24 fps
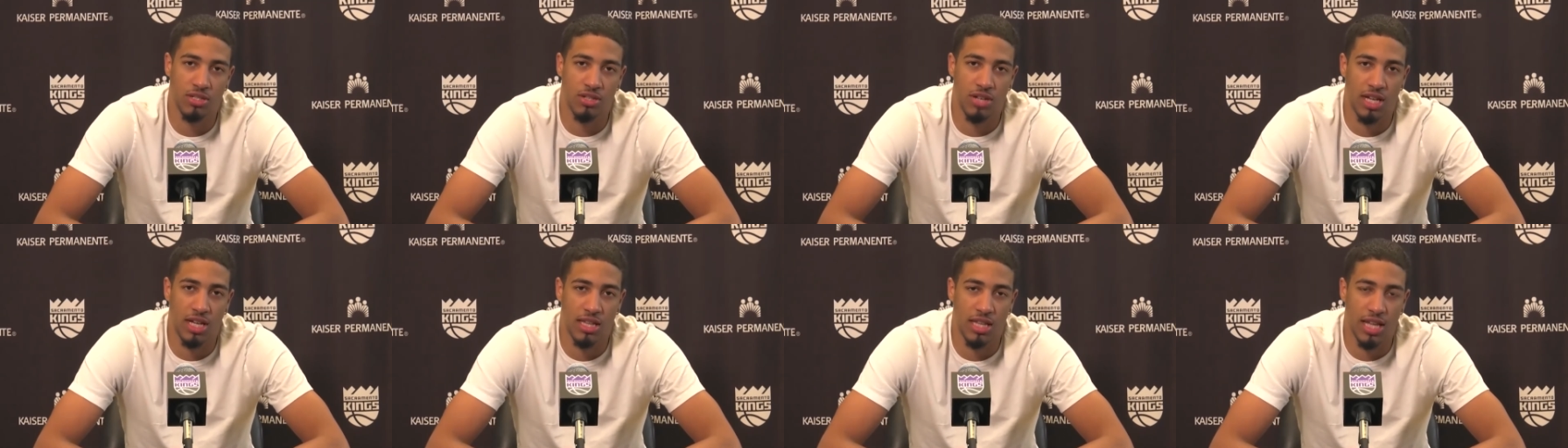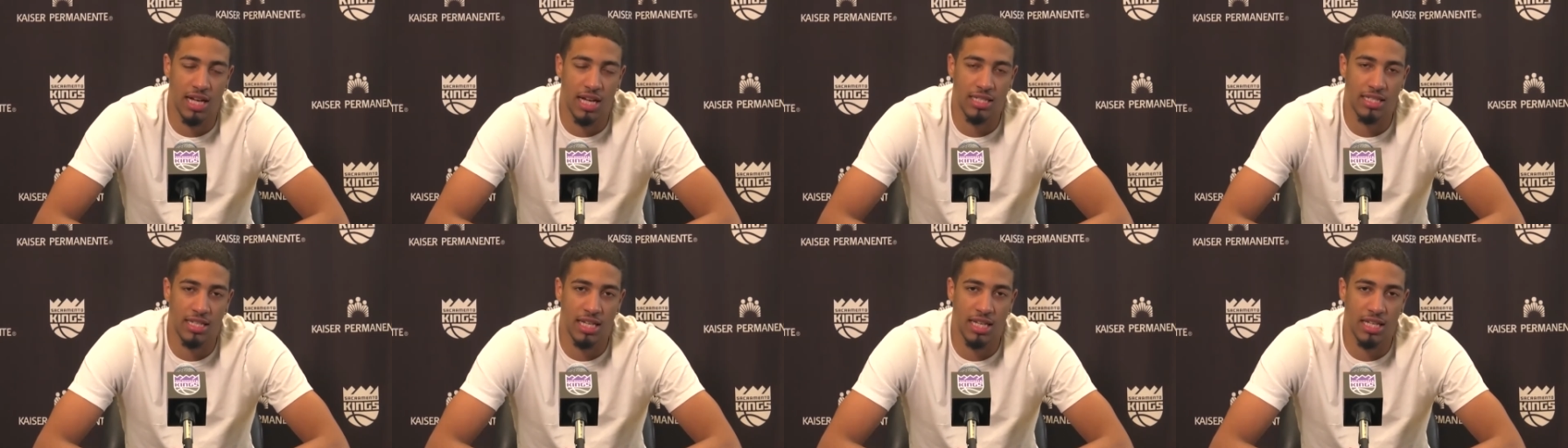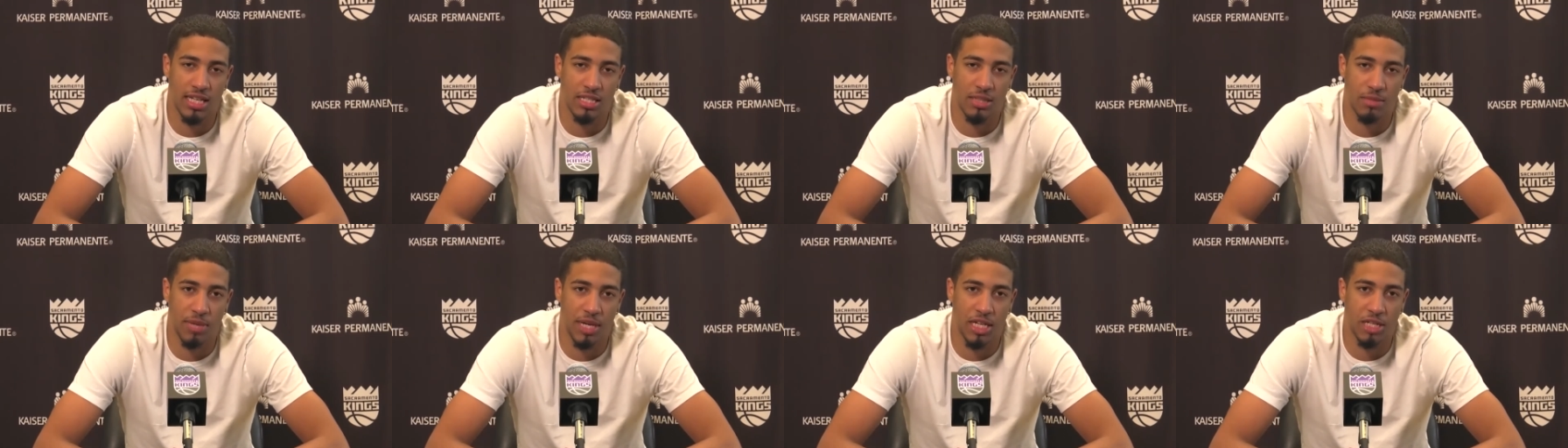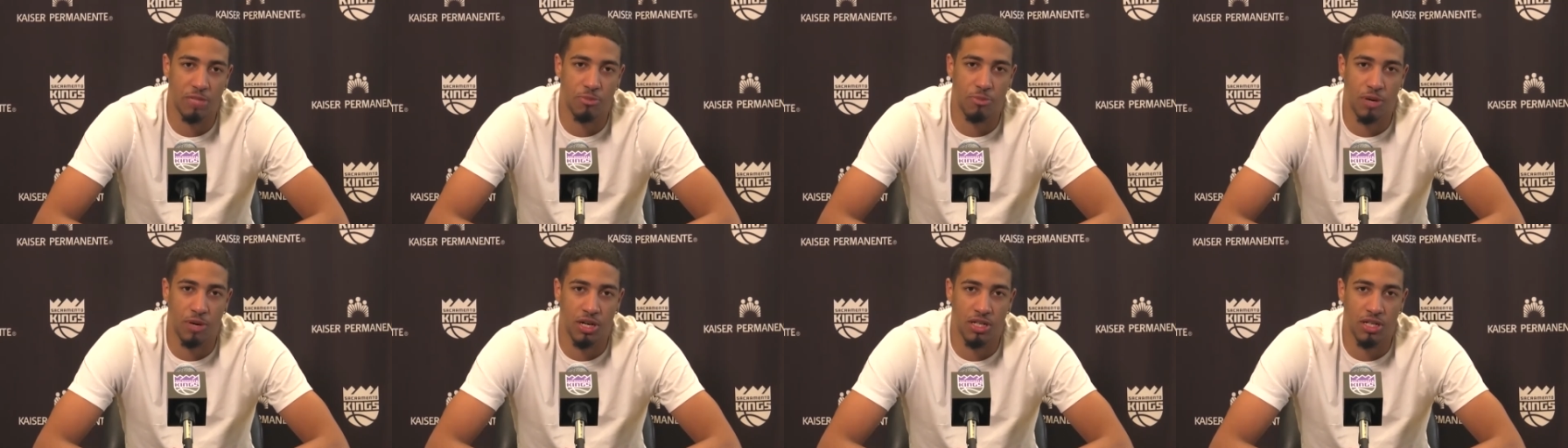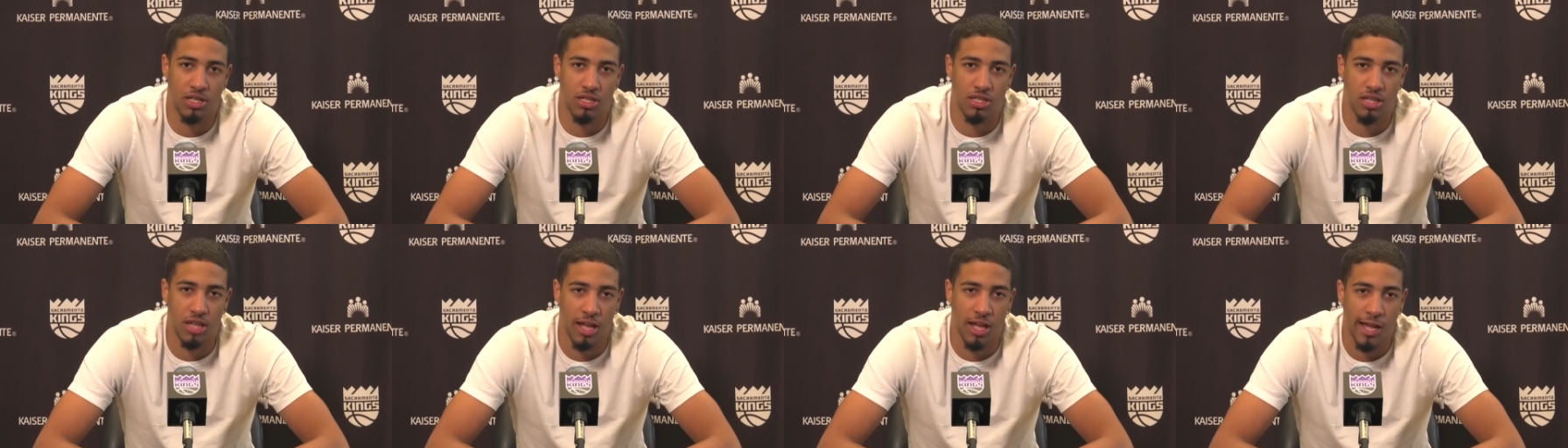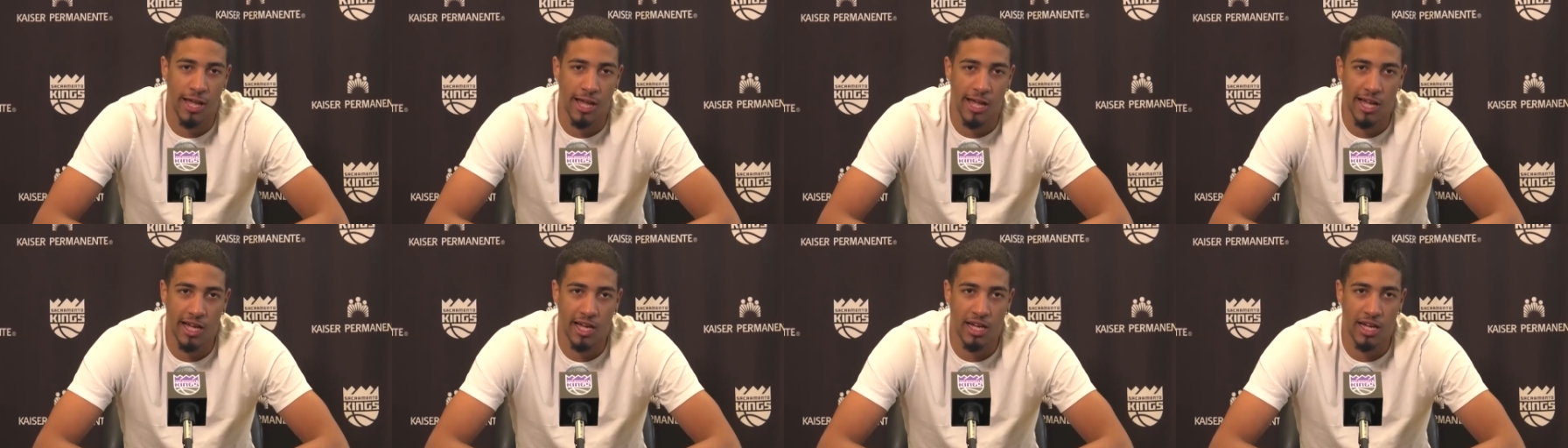So I, would say that's the biggest part is
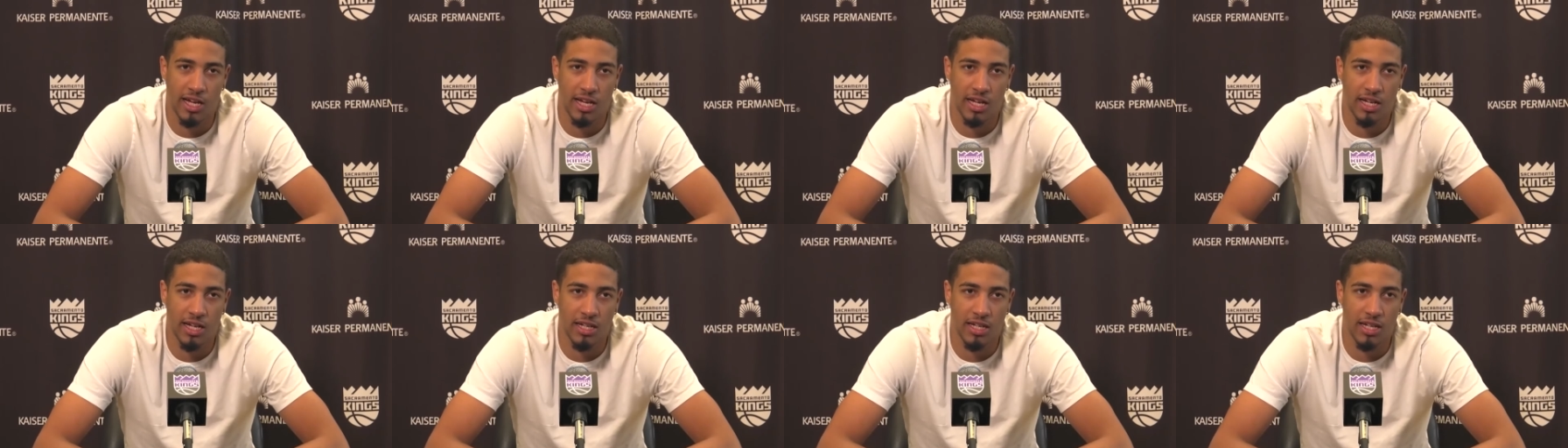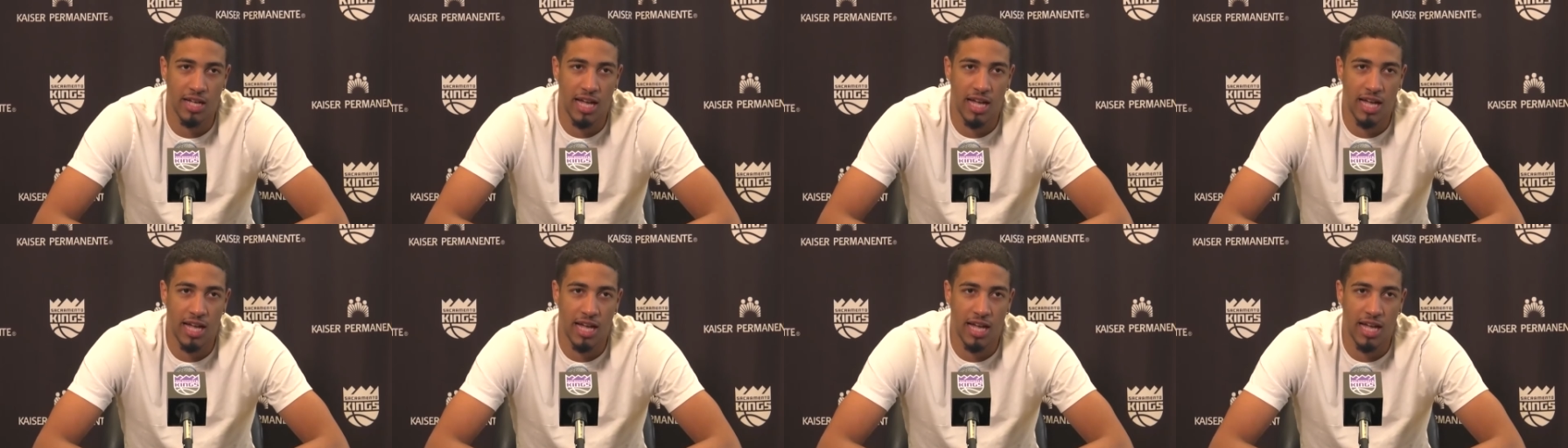uh,